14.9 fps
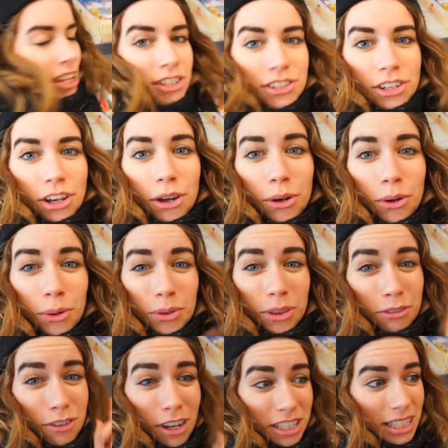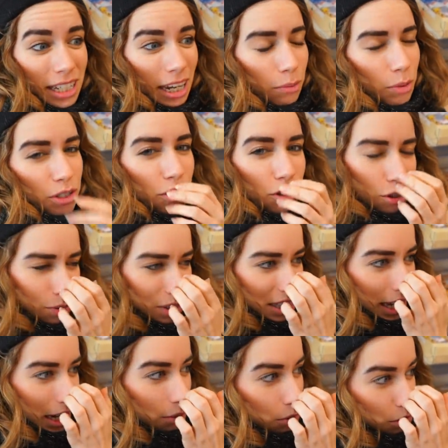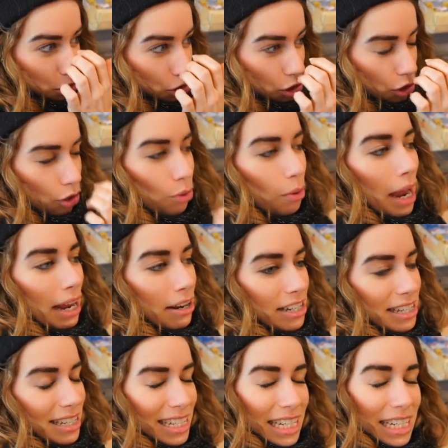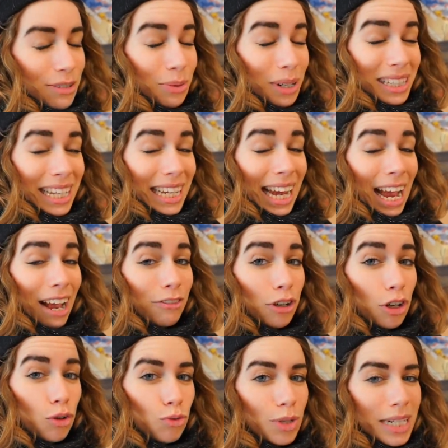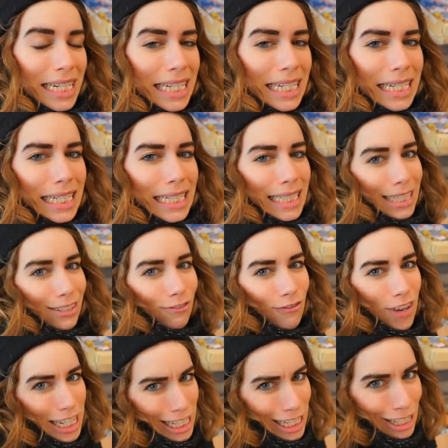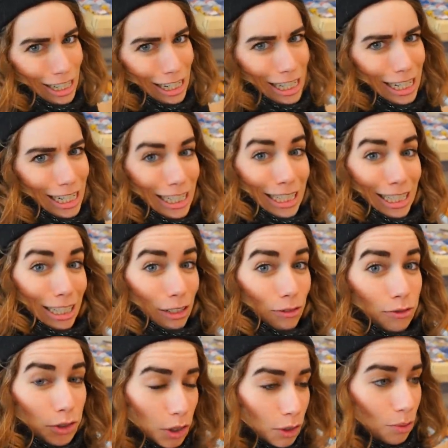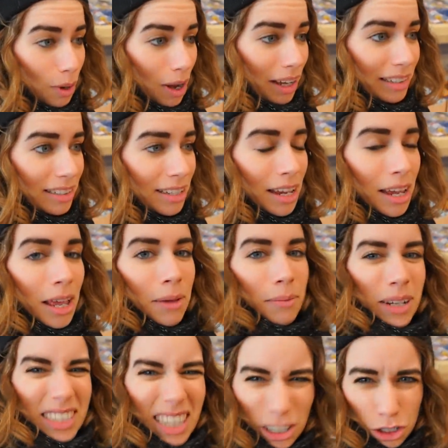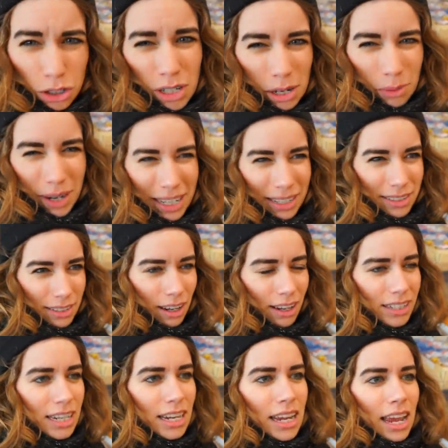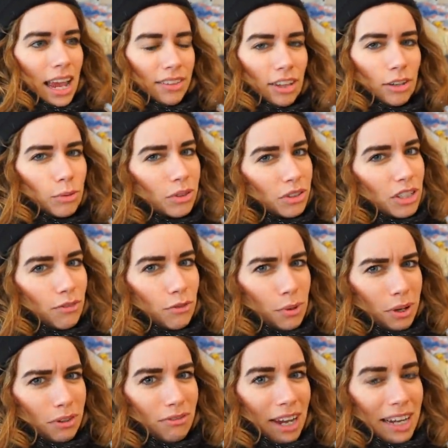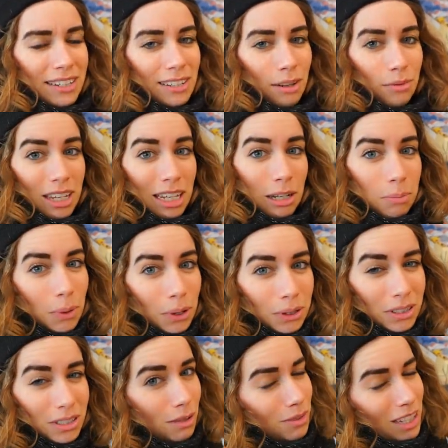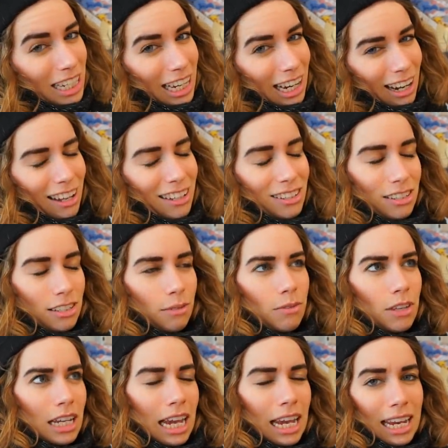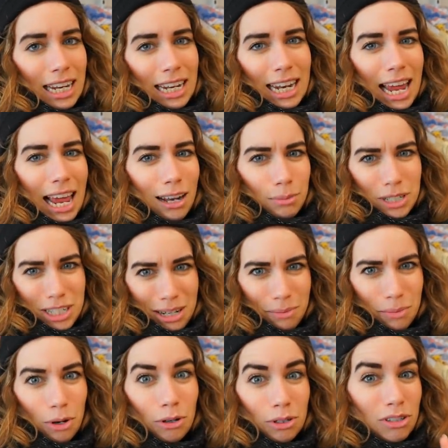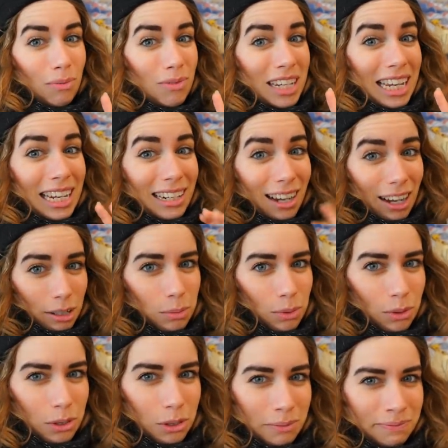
So the first thing I want to do is that I want to go and see what they have greens, veggies and fruit-wise, because that's usually where I start. And then we'll see if we can find something in bulk, something in glasses, something in aluminium or something in cardboard.